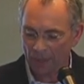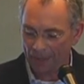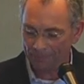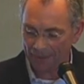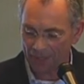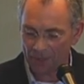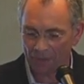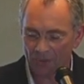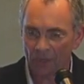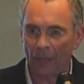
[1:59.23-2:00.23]
I guess I
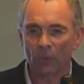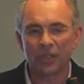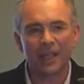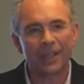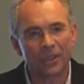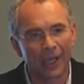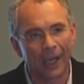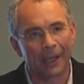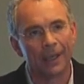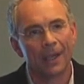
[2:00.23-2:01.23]
don't have a slide, what she has
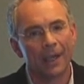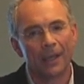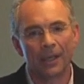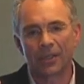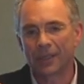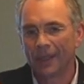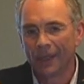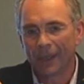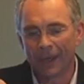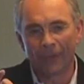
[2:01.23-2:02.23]
done is,
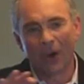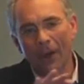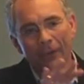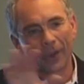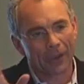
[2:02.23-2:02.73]
of all of